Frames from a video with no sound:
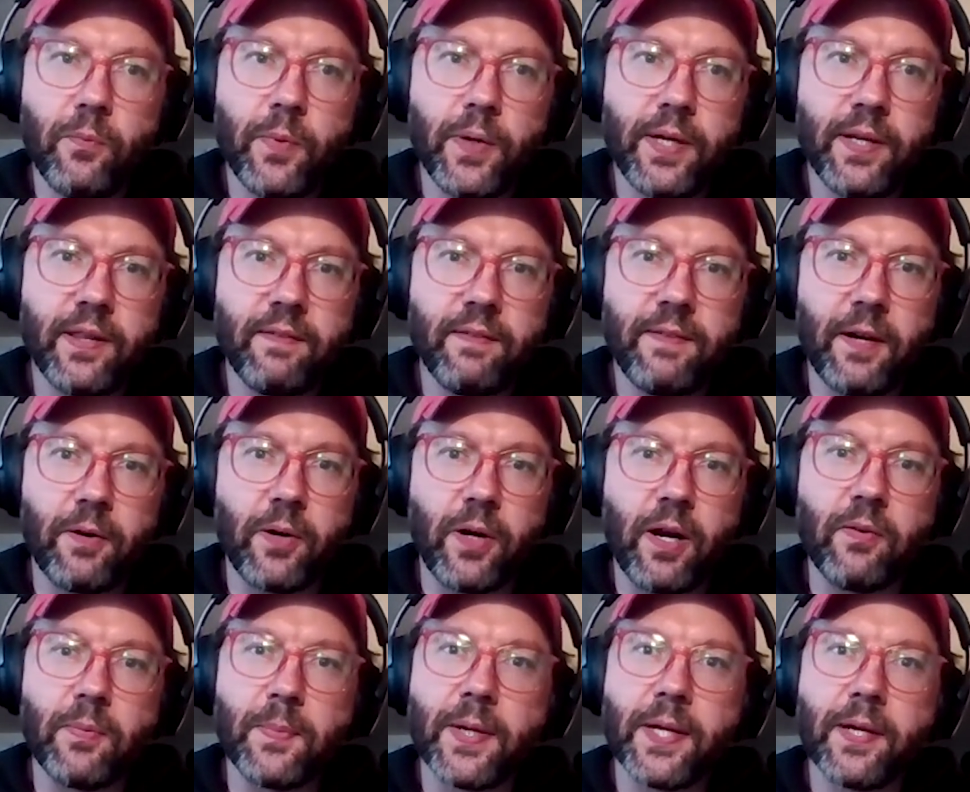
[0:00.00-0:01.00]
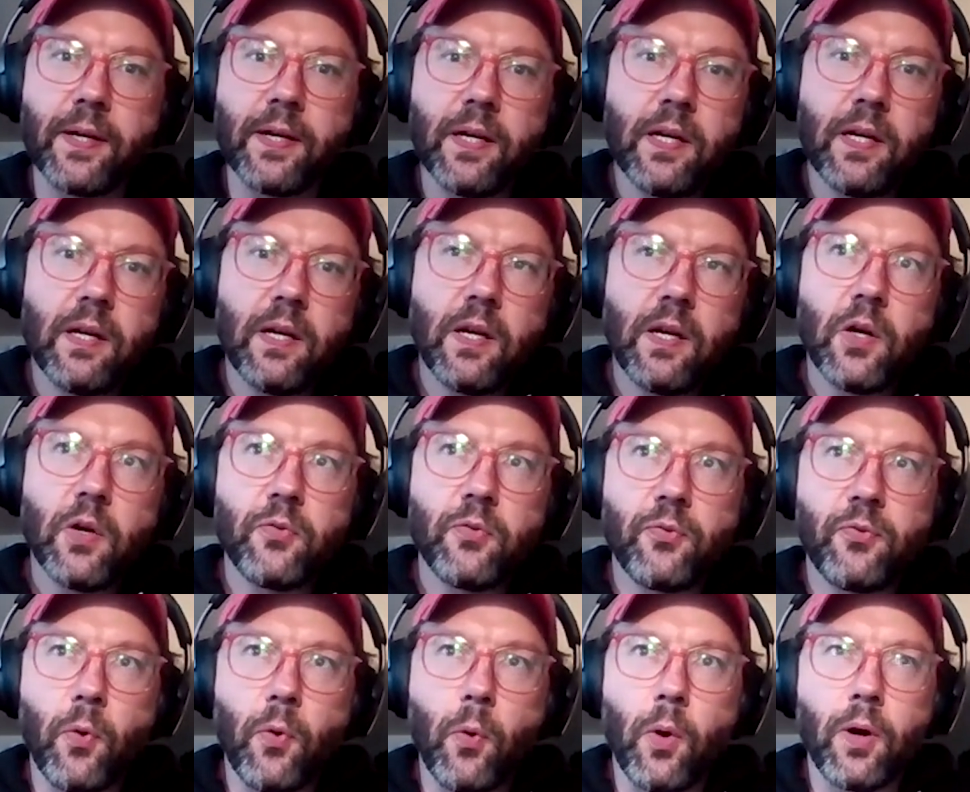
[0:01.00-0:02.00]
with the federal government
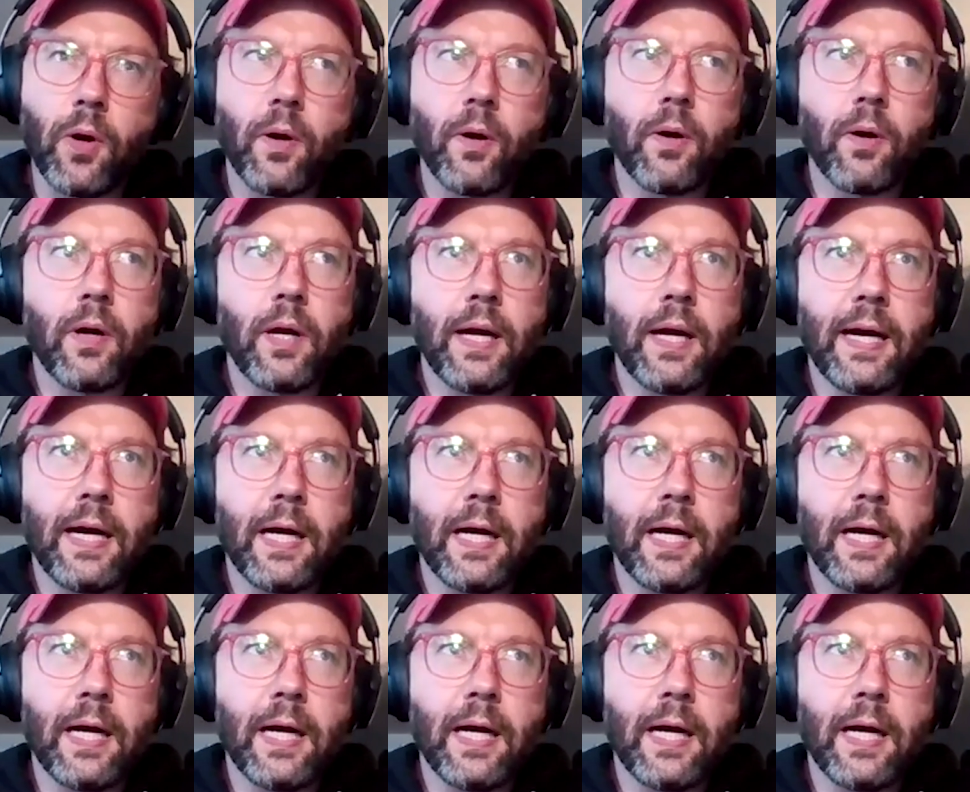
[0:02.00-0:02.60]
for